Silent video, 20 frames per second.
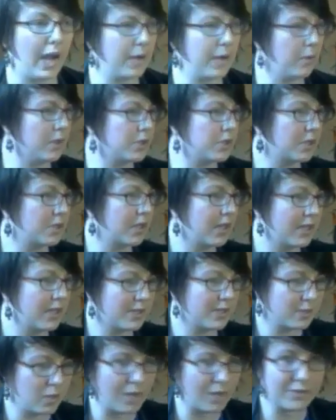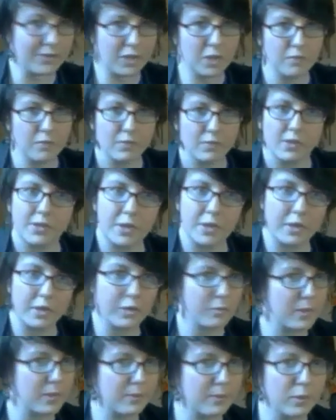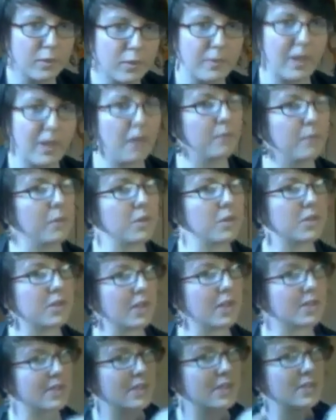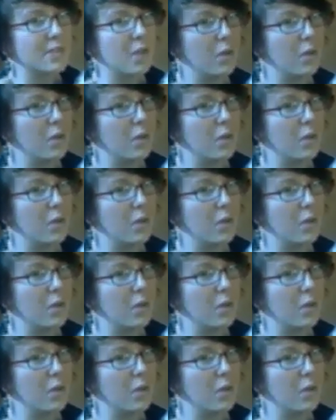I want you guys to go out there, tell other people about merchandise